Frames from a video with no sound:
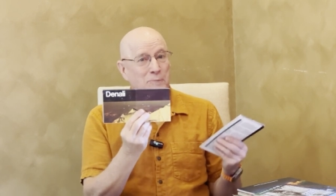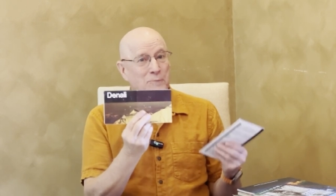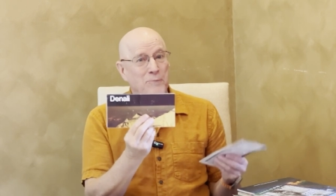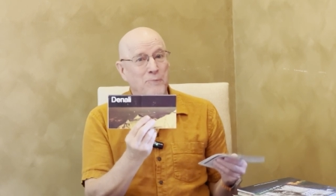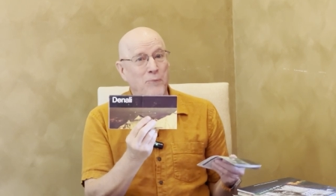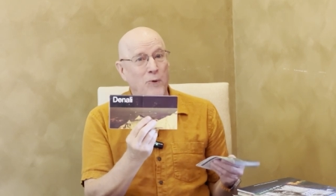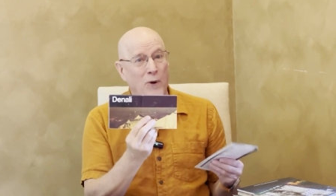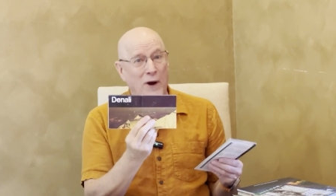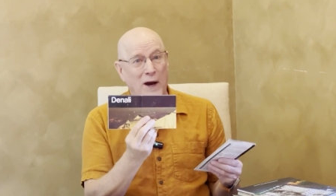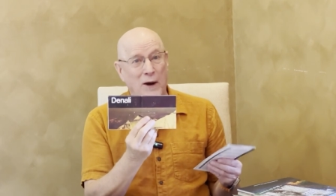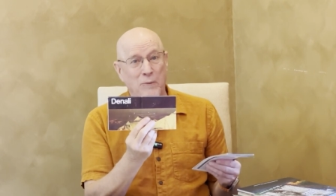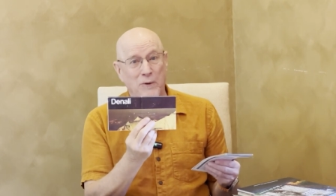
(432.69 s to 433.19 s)

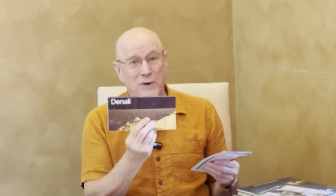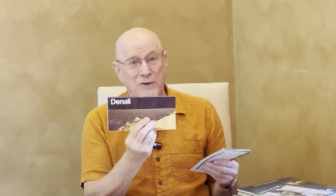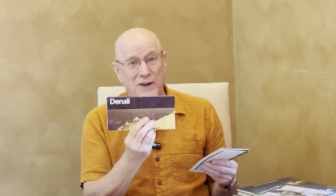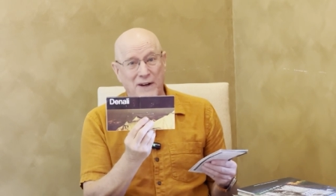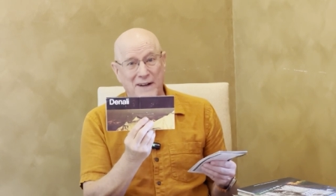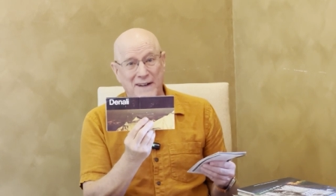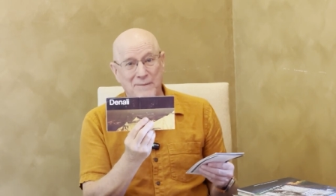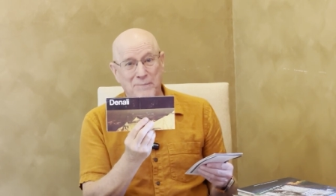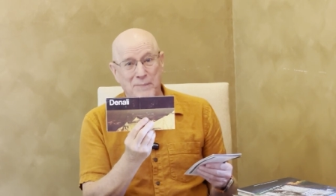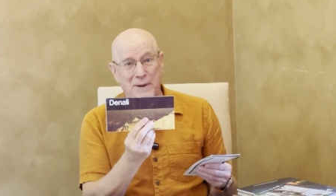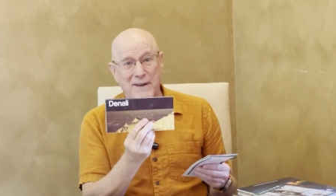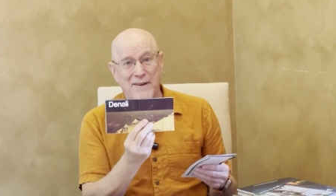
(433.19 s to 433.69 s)
Boy, I wish I
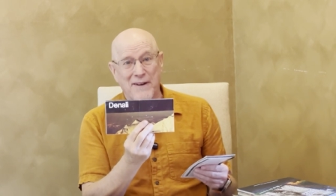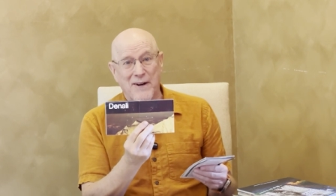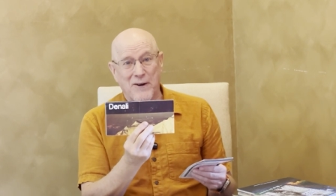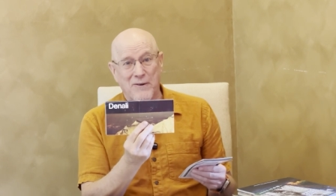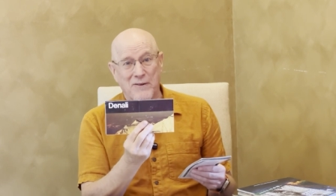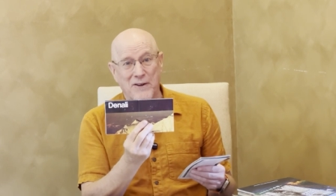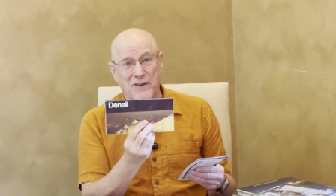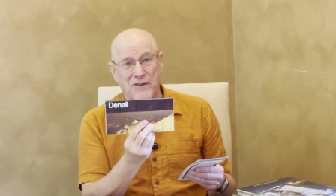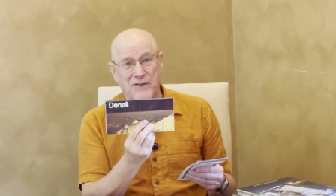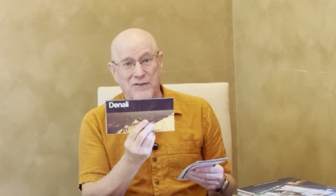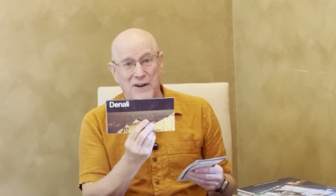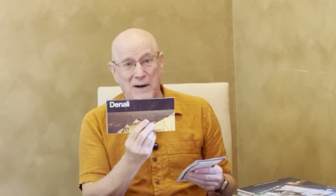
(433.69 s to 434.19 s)
could be there
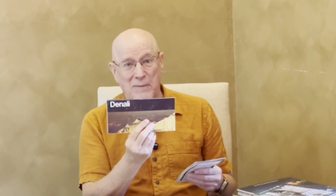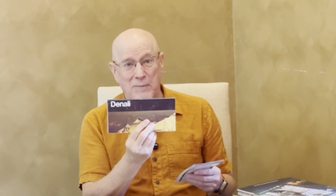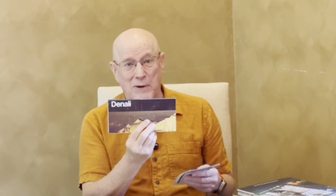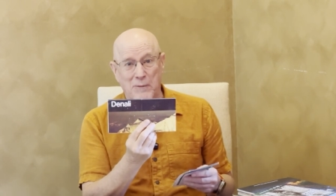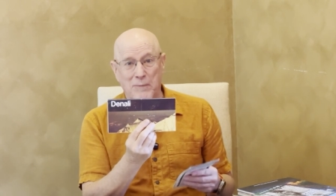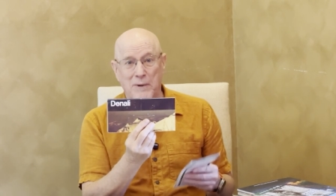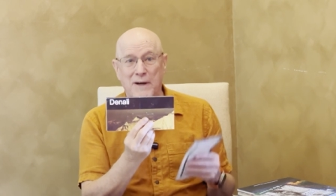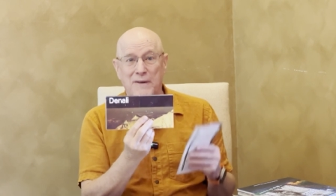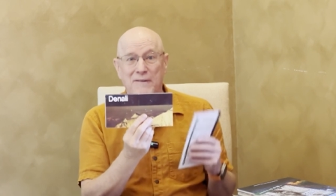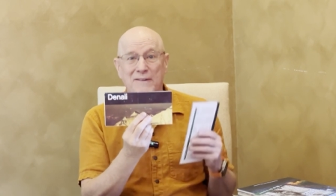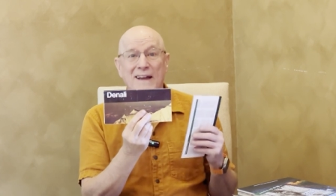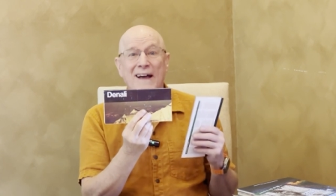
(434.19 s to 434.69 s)
this summer,
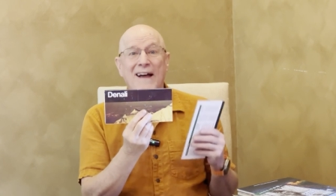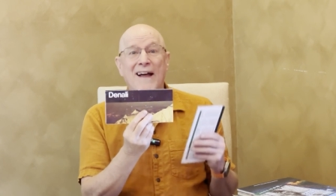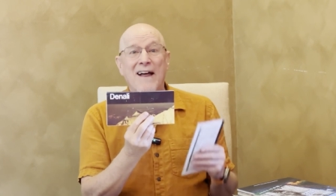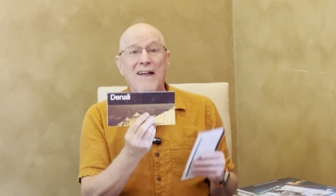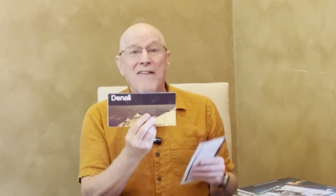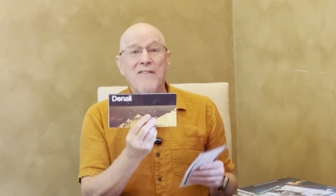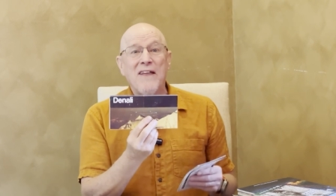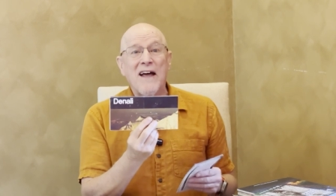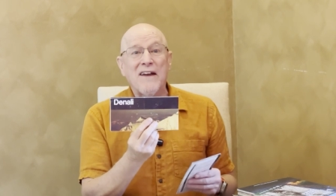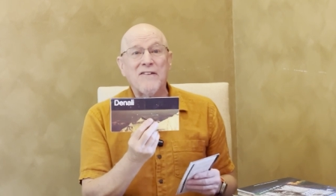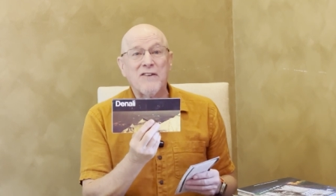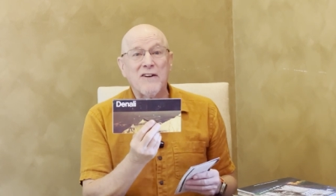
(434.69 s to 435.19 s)
but
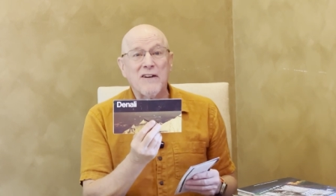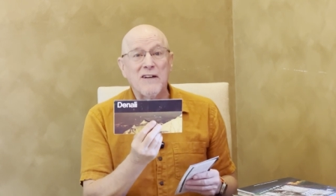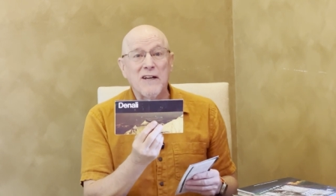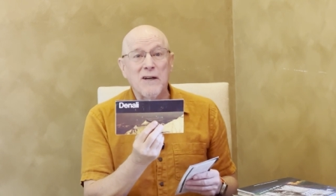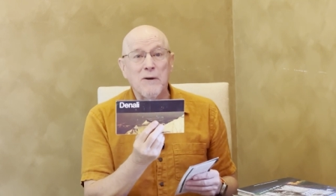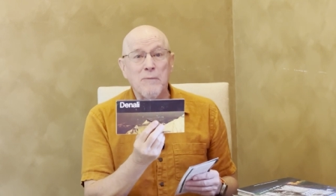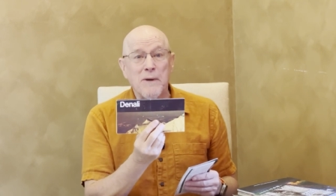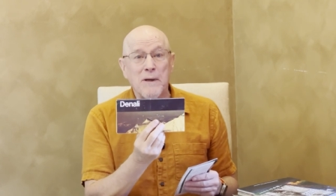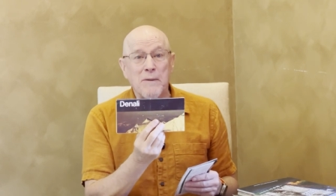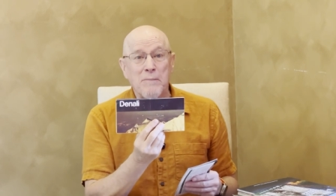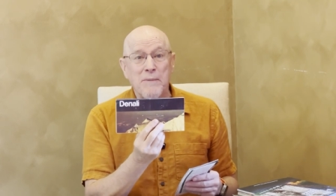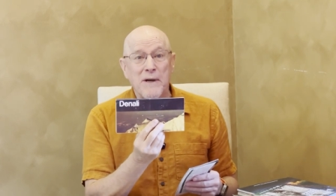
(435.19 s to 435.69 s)
that's a little
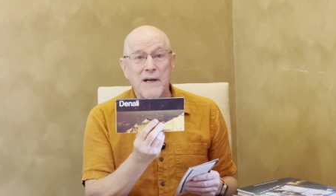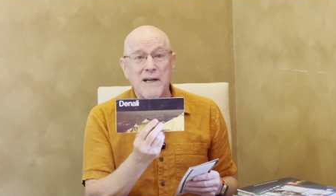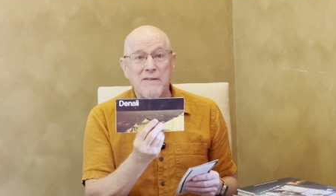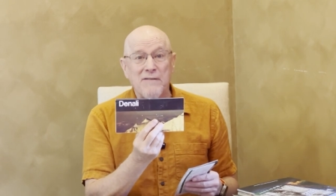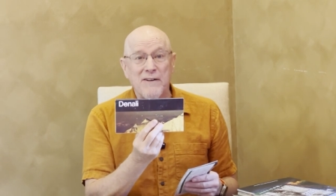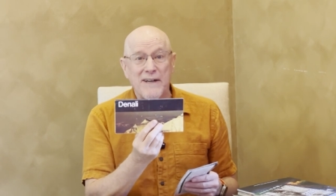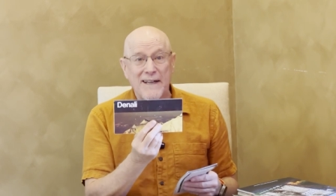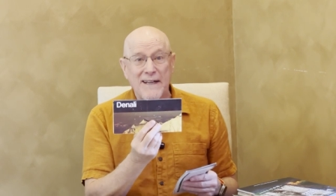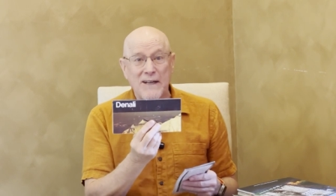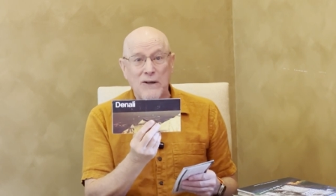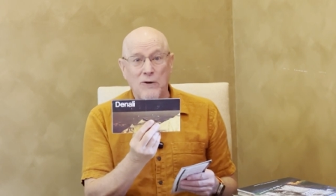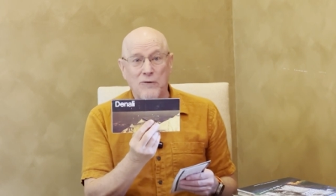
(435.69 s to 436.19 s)
bit big of
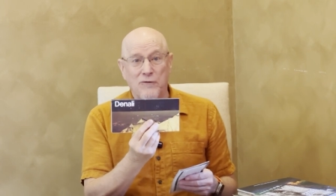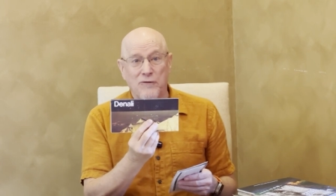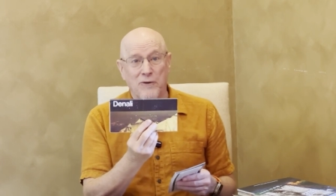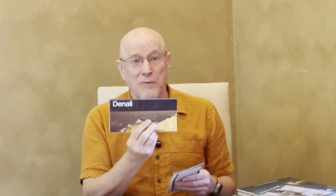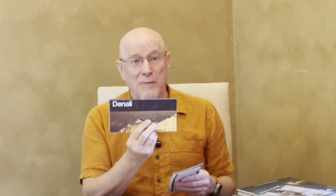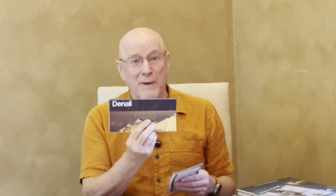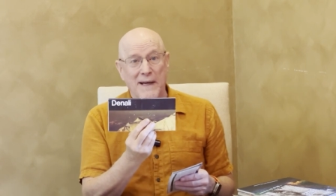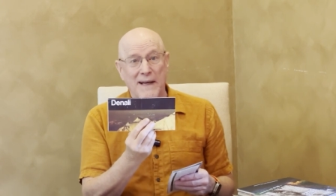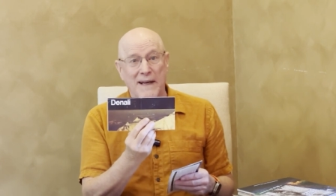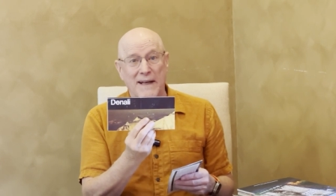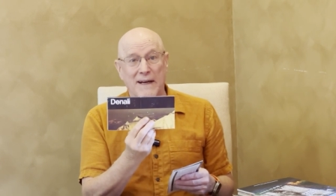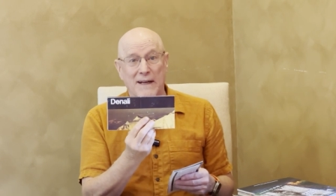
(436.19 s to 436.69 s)
a hill for
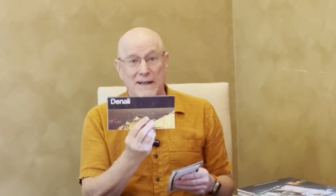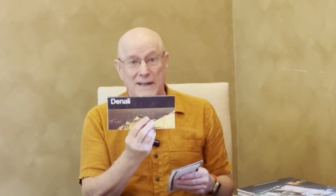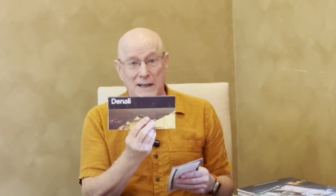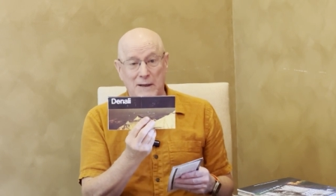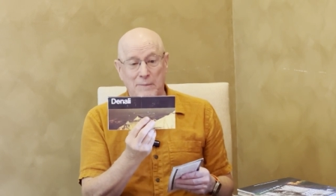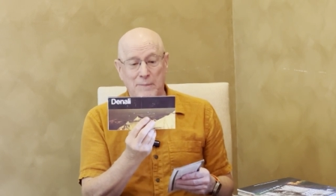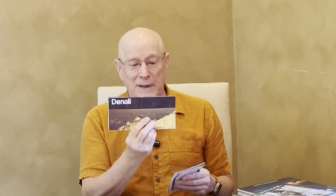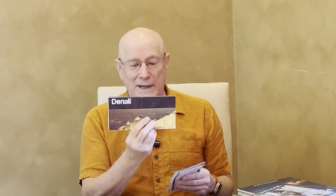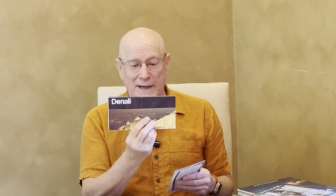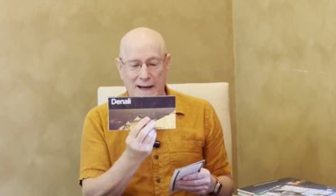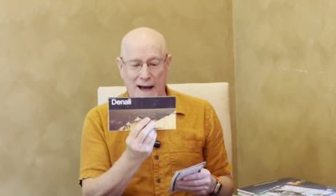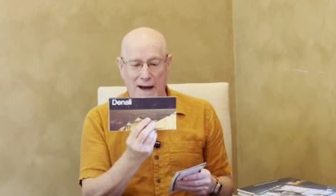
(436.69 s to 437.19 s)
me and a little
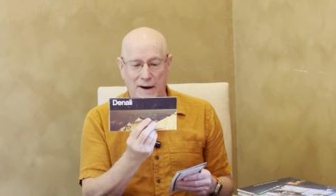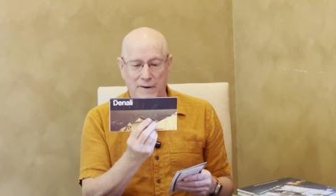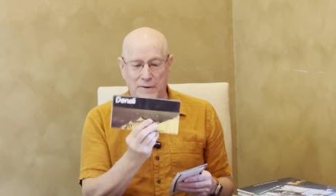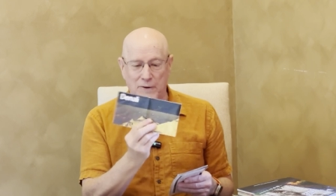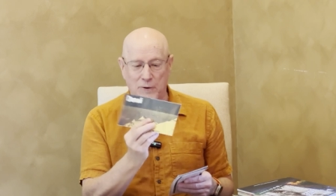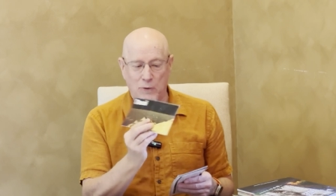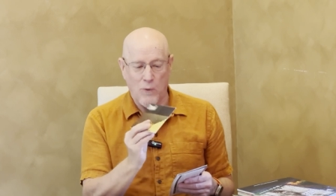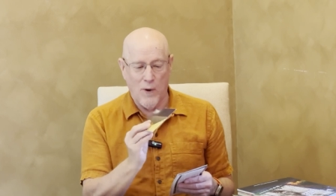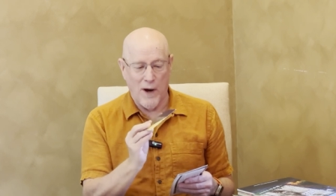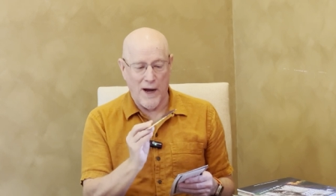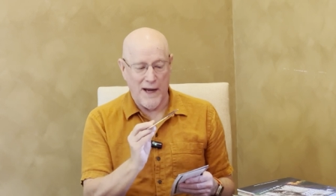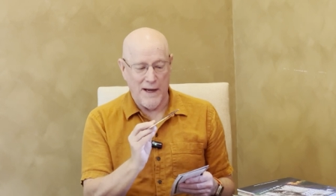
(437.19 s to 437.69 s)
bit out of the
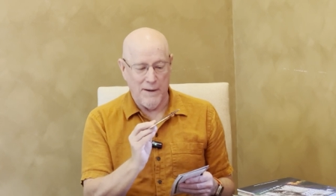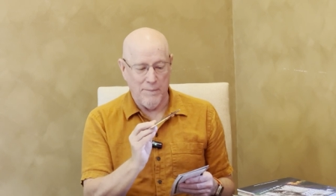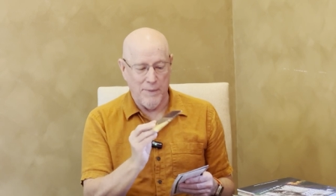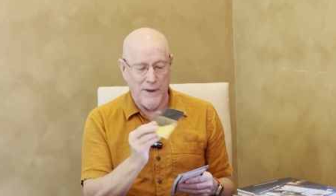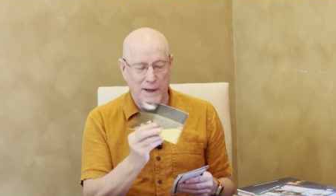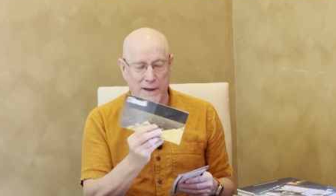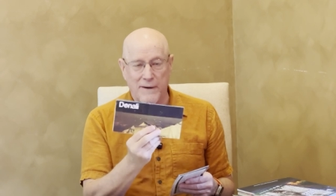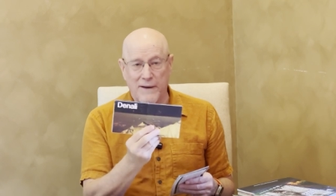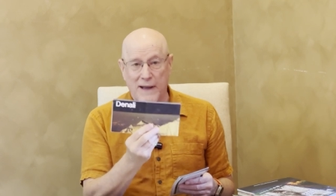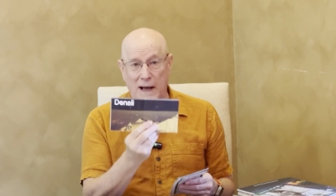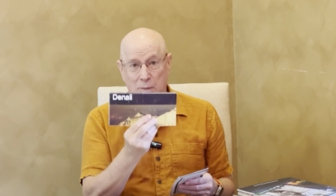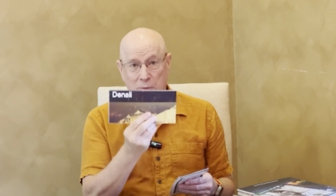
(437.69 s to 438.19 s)
way,
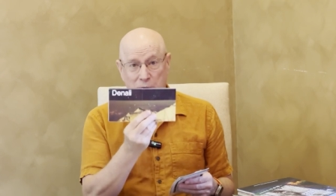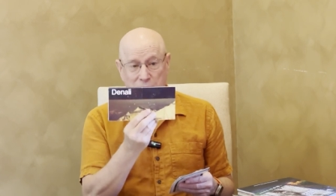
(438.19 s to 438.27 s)
but that